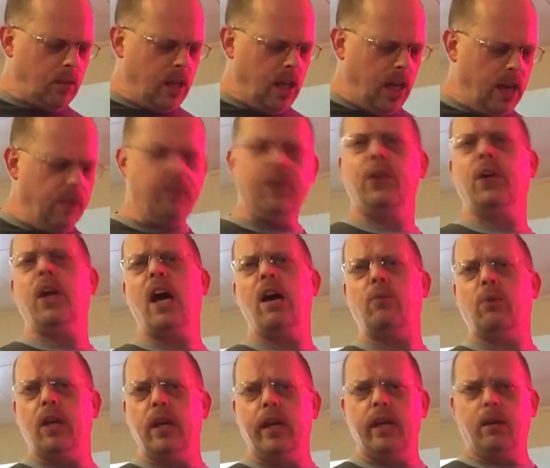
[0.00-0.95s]
And if you're
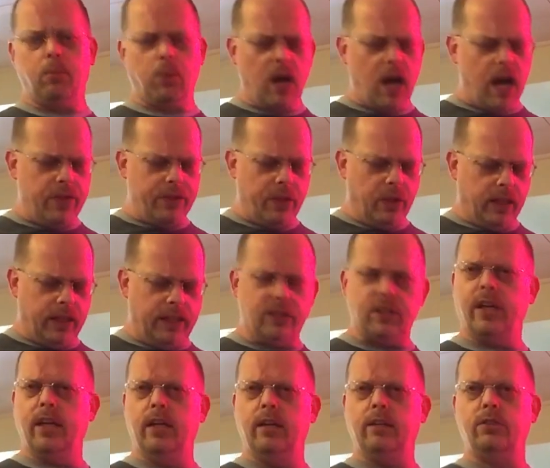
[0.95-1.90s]
not running a brothel,
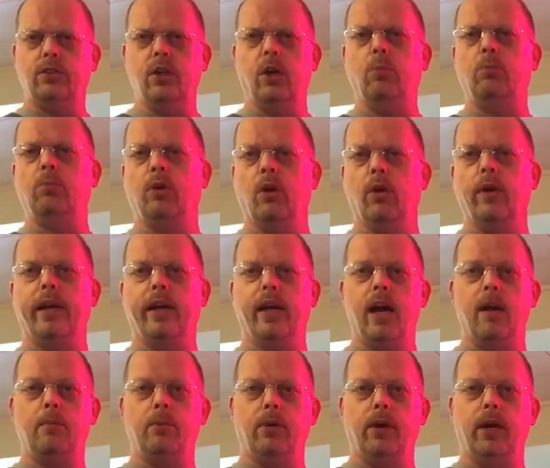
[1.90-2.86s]
it's a dope growing
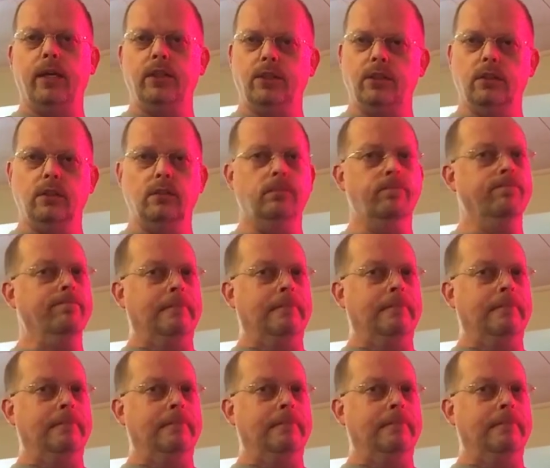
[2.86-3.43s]
operation.